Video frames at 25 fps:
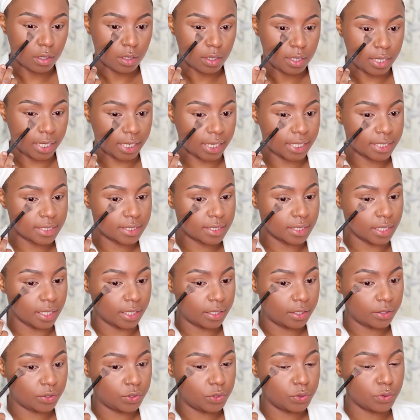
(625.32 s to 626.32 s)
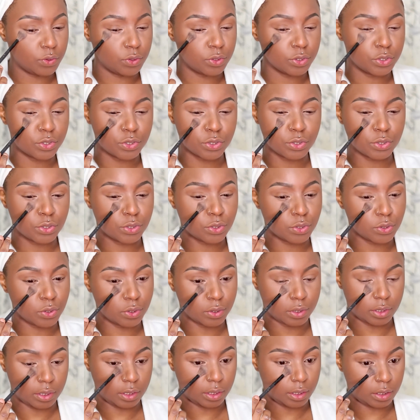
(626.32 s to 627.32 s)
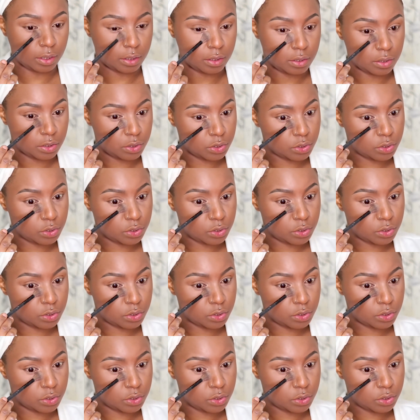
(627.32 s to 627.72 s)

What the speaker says: Like I said, you could certainly